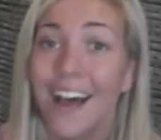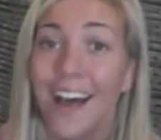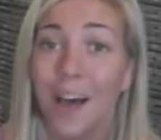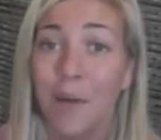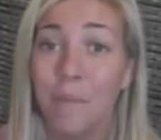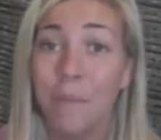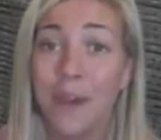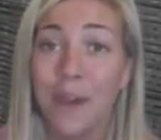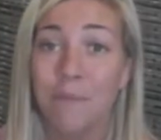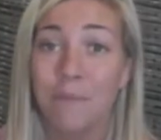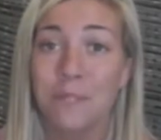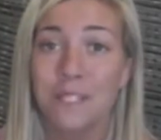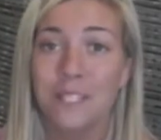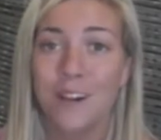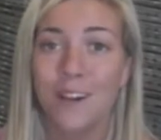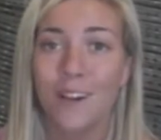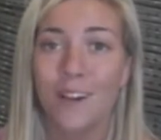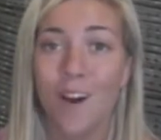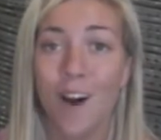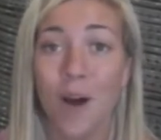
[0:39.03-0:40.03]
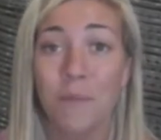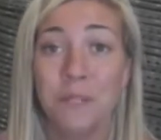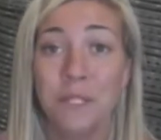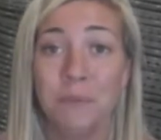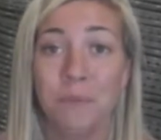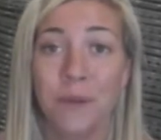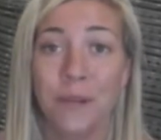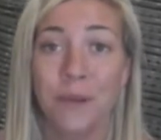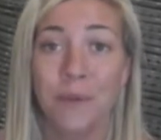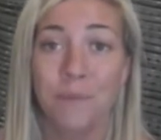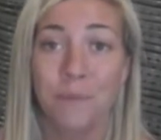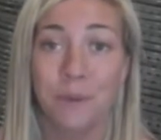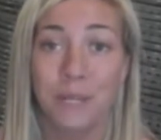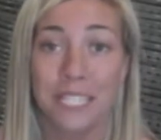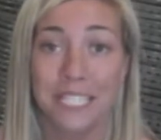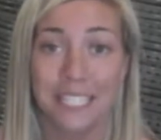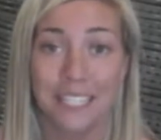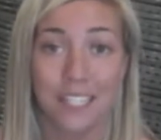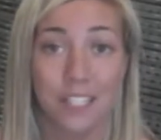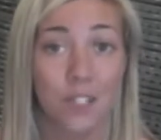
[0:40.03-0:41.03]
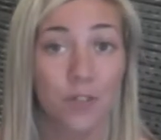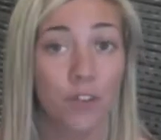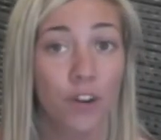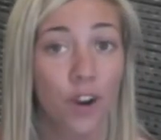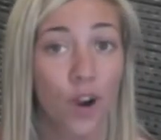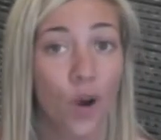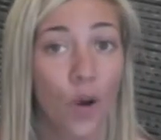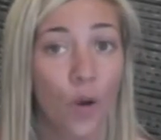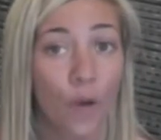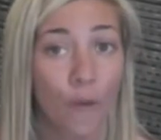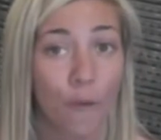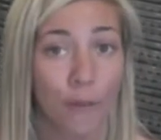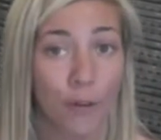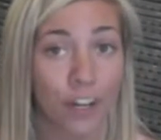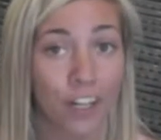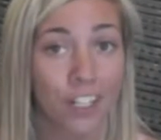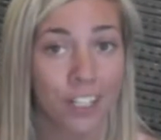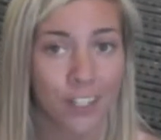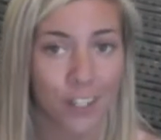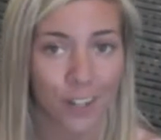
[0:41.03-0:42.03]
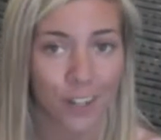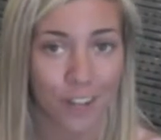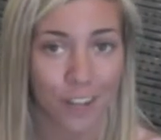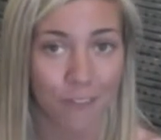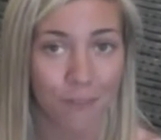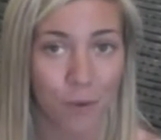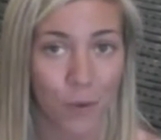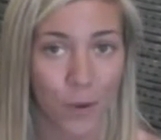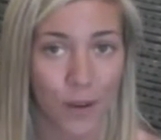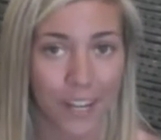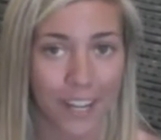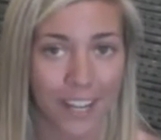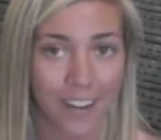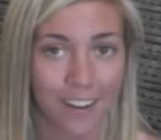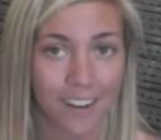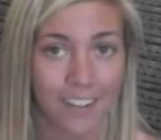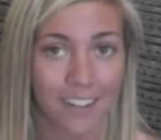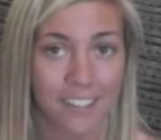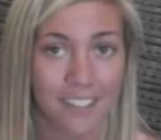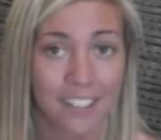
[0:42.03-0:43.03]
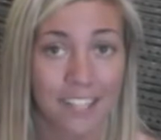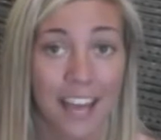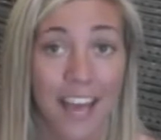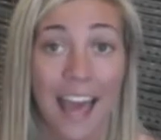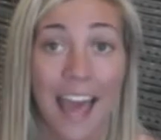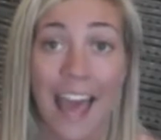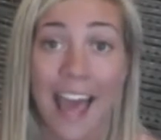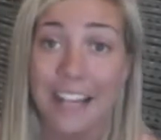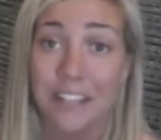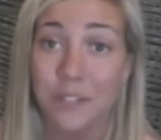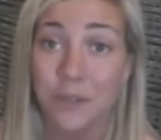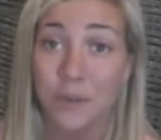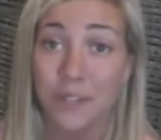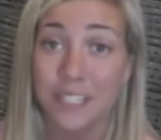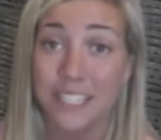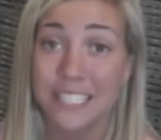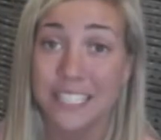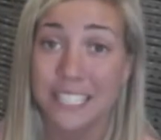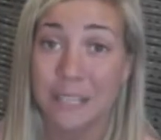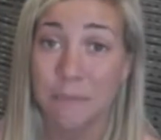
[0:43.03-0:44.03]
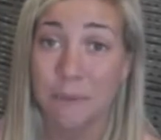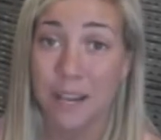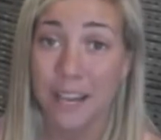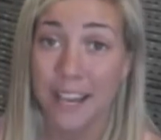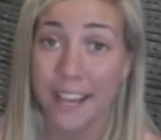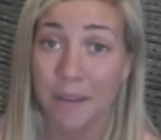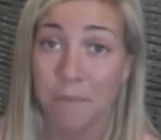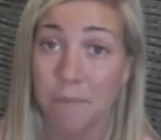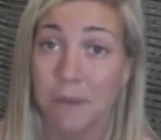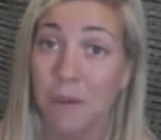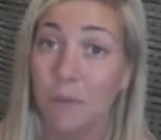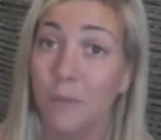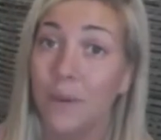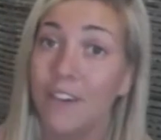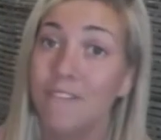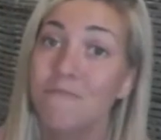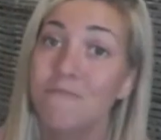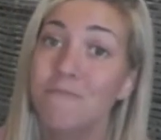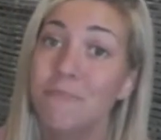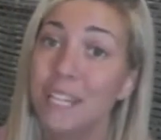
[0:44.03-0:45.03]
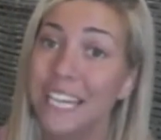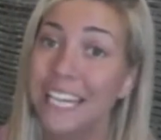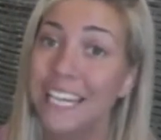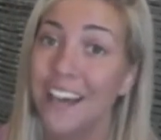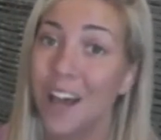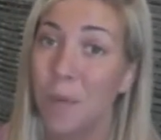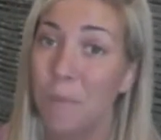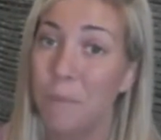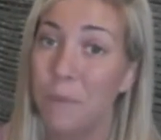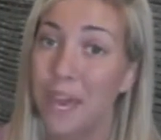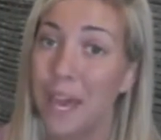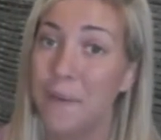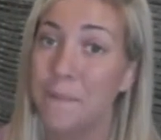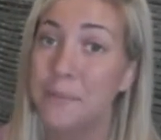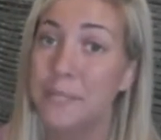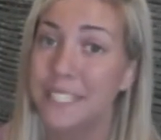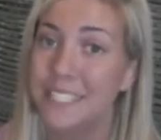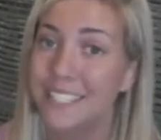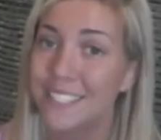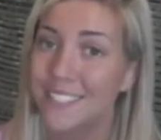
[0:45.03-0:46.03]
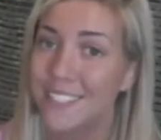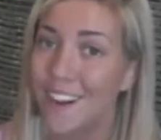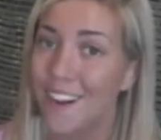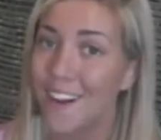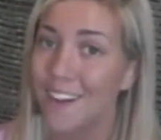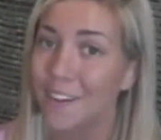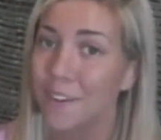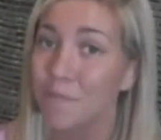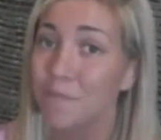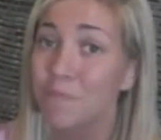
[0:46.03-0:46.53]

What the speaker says: Hubcaps.com has been in business for over 34 years. As you can see behind me, we have many hubcaps in stock.